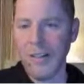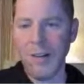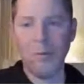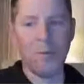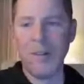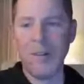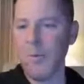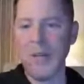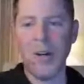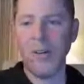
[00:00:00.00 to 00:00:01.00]
That
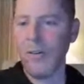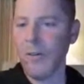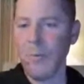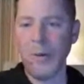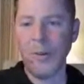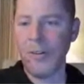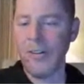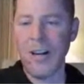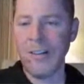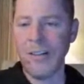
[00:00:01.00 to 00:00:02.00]
would be all over Billiards
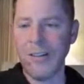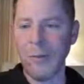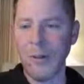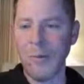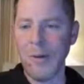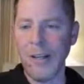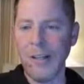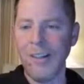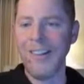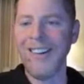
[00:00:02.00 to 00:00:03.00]
Digest, wouldn't it, Mike?